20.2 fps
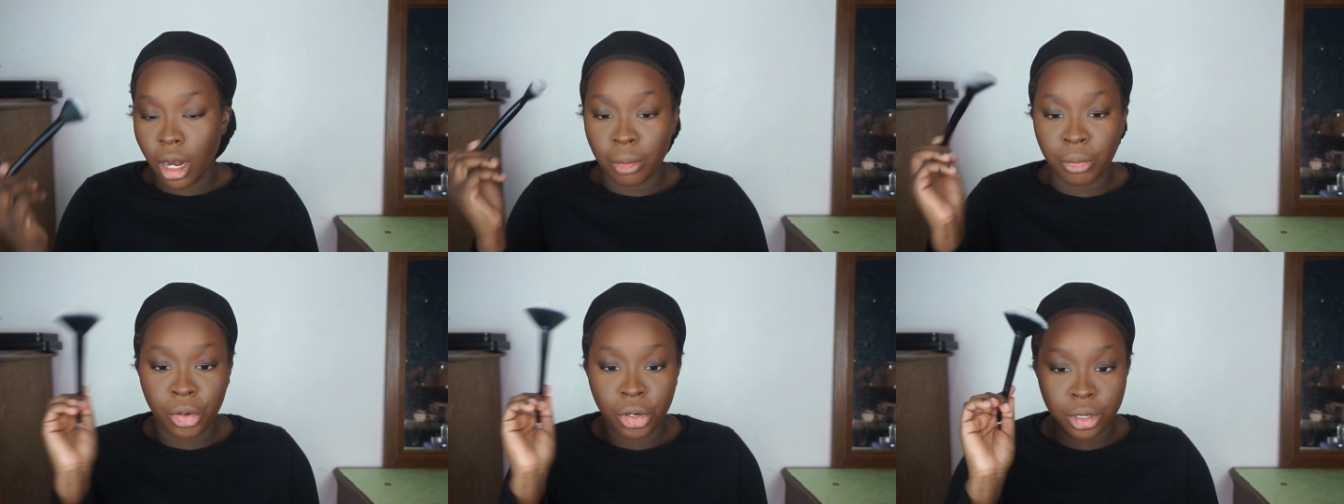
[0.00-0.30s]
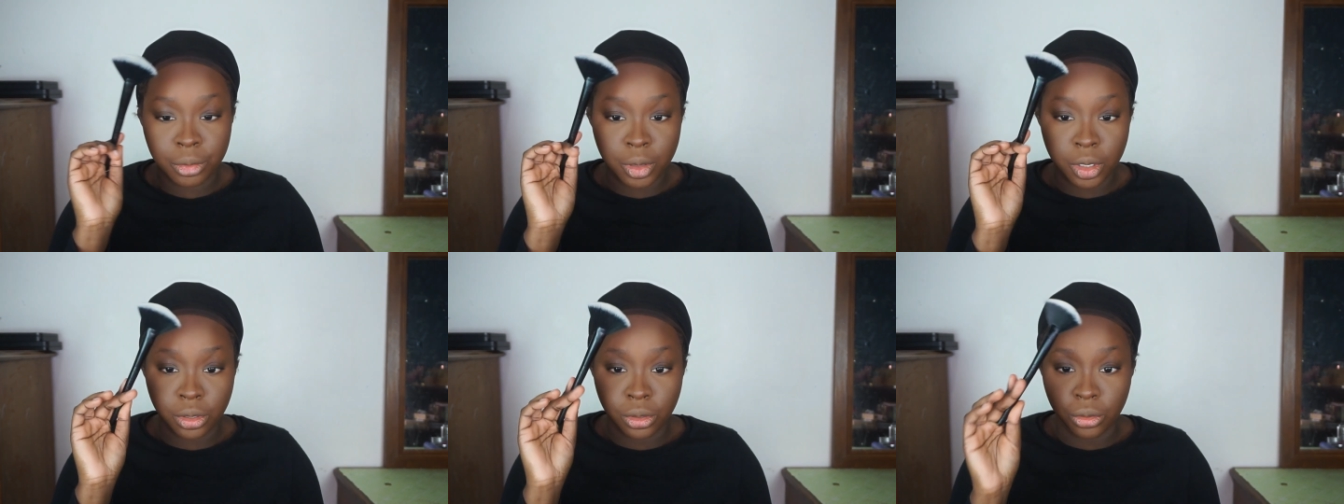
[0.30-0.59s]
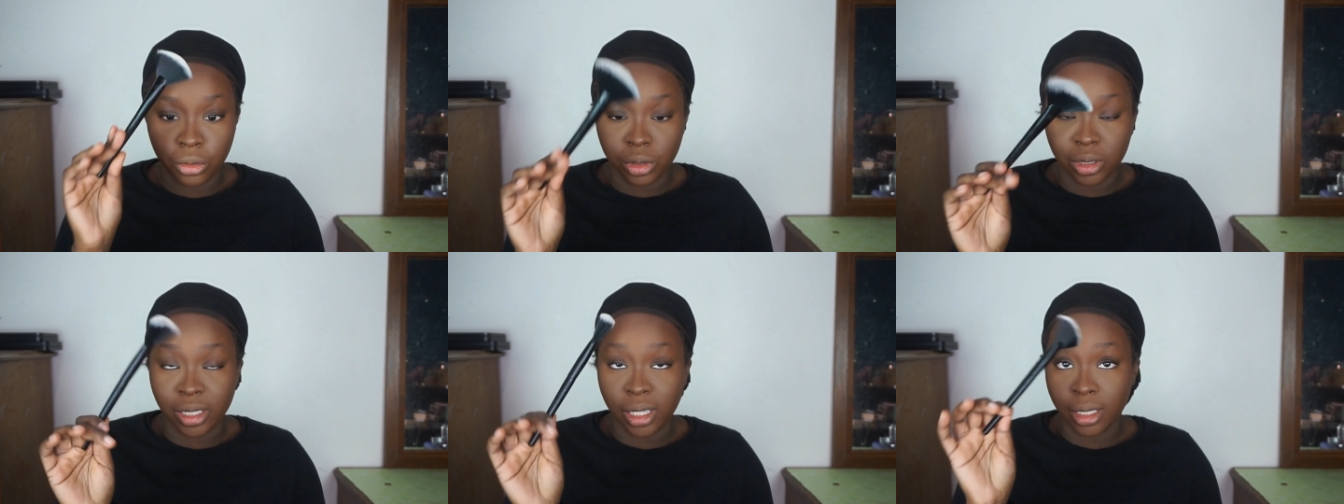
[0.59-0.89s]
I'm going to be
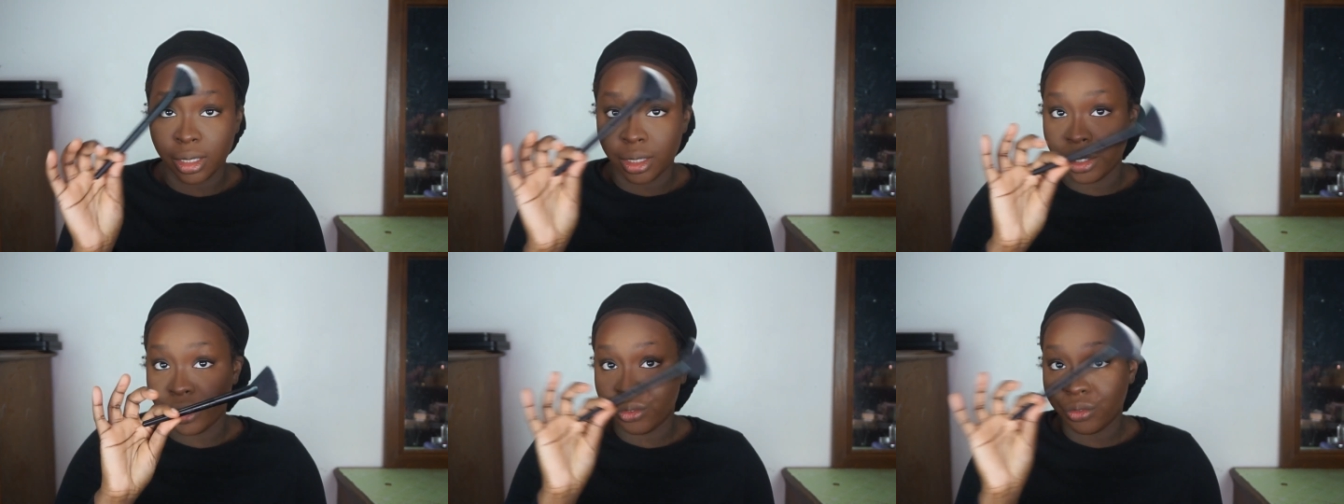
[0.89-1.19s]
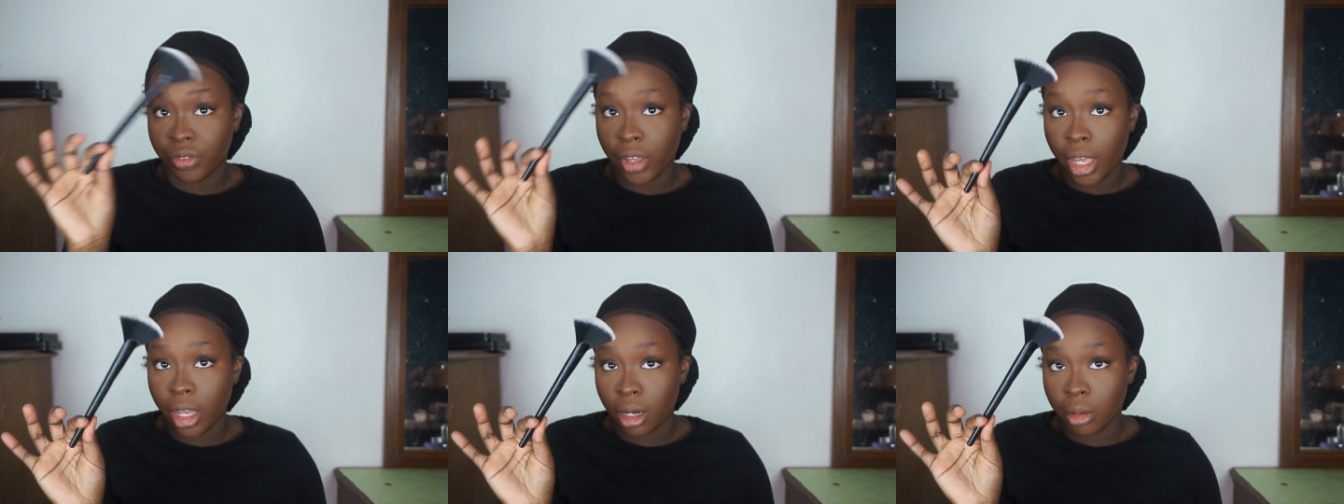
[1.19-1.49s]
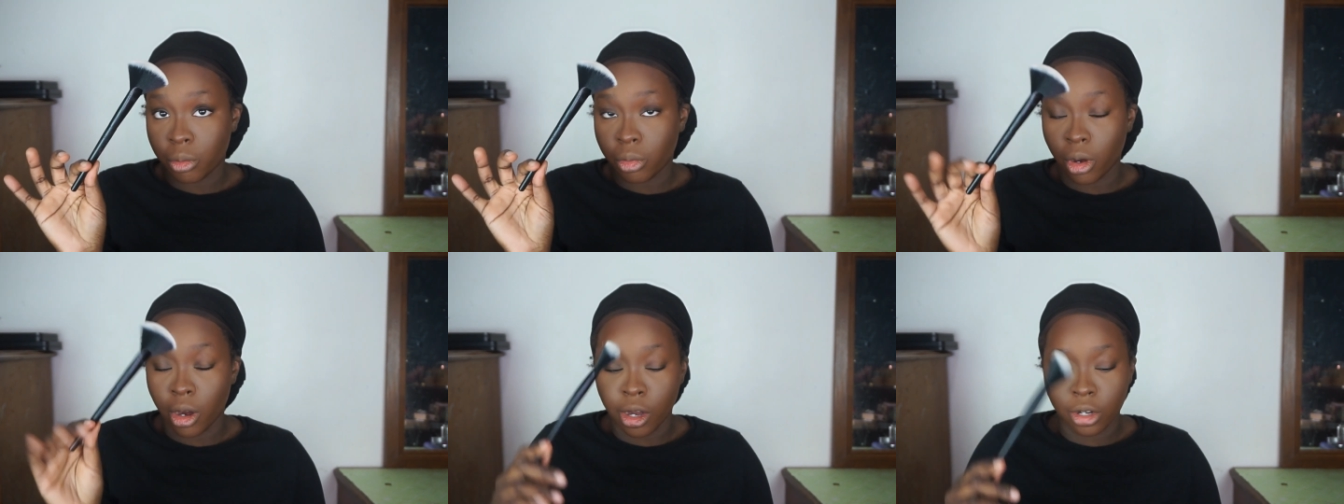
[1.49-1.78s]
using the fan
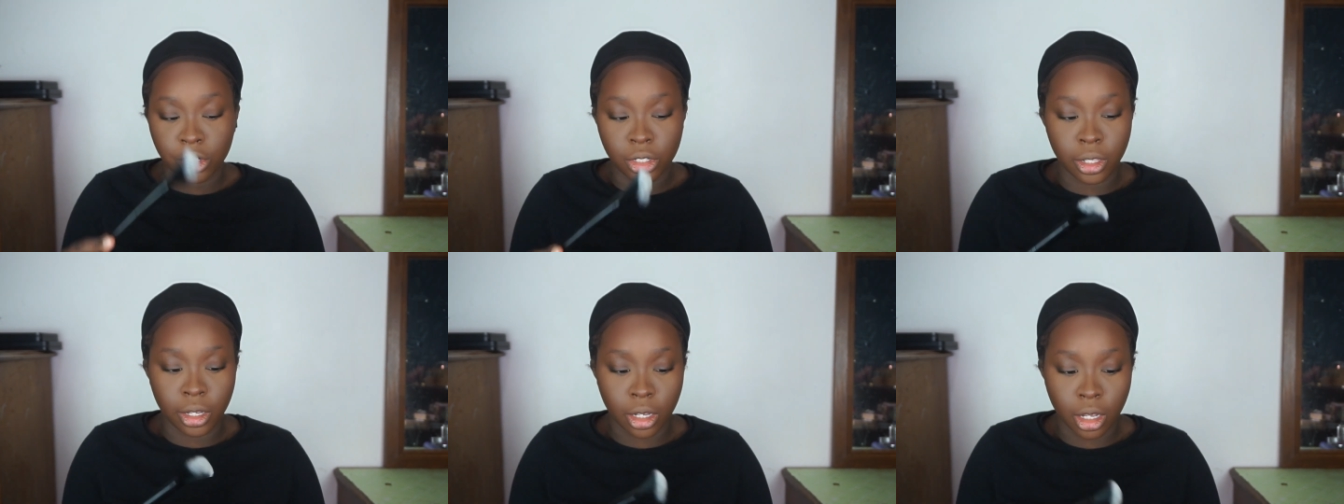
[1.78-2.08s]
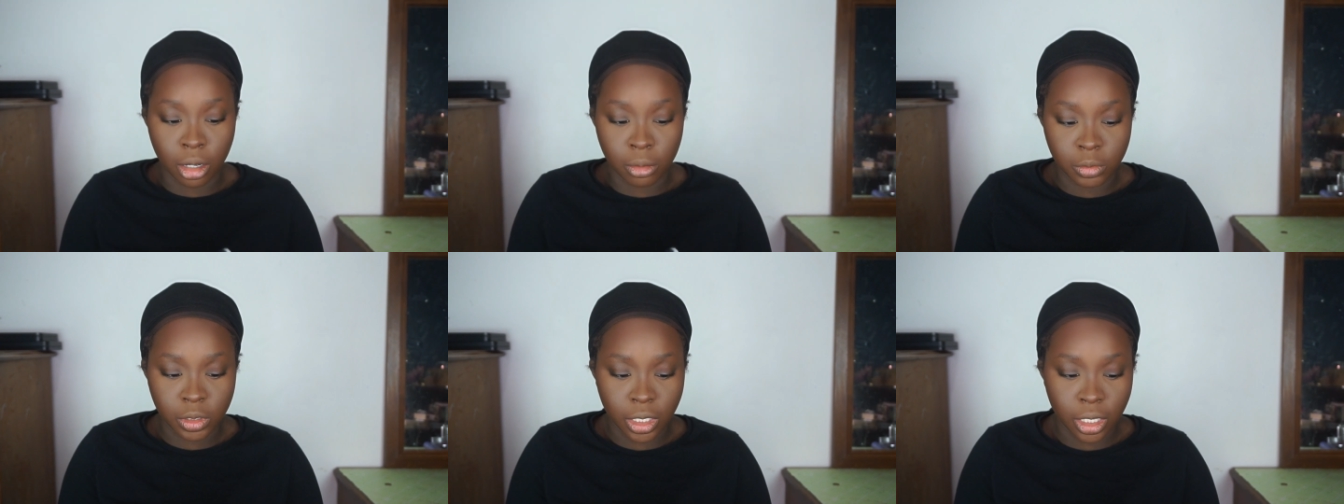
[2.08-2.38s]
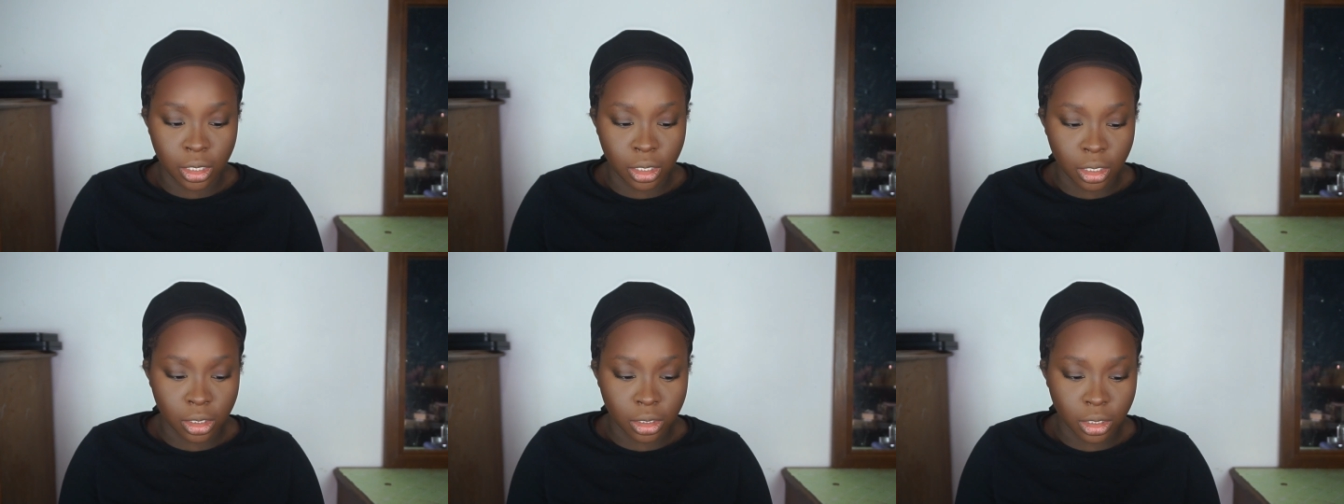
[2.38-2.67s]
brush that comes
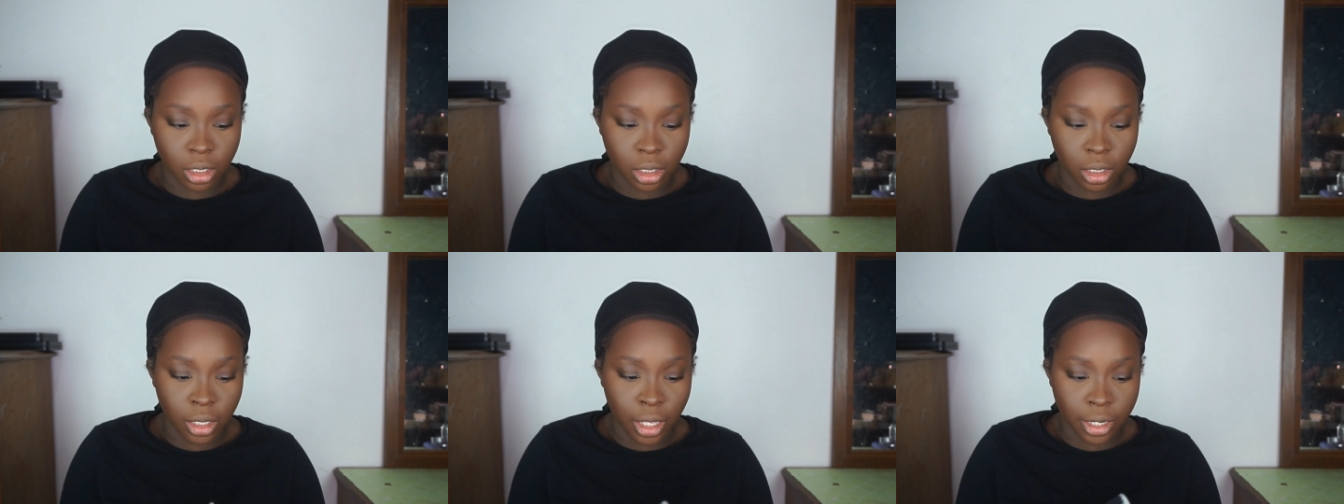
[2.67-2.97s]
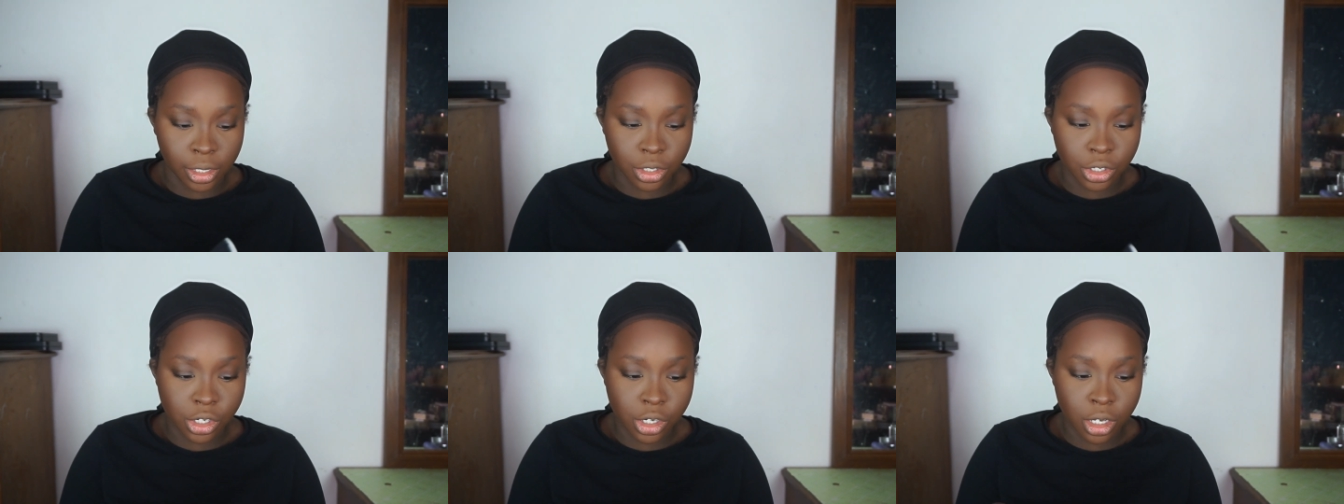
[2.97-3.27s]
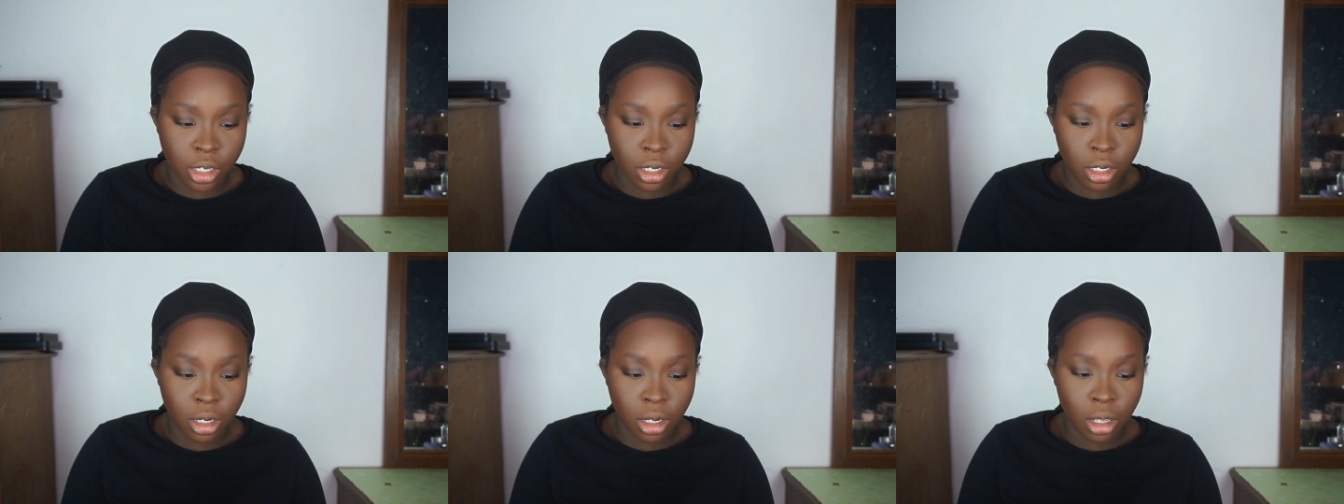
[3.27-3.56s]
in this
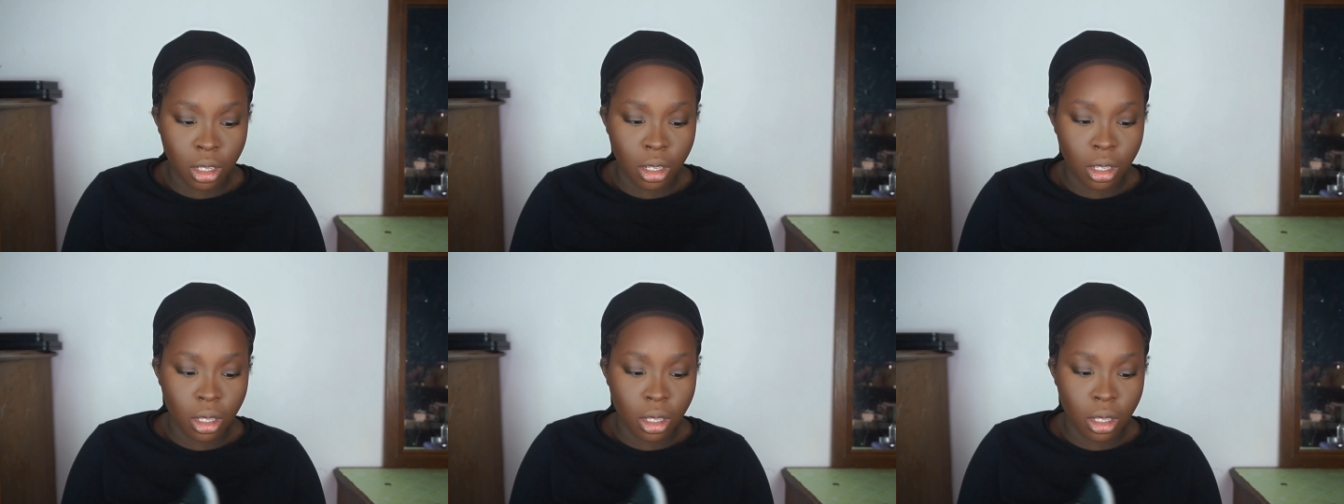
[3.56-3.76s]
collection.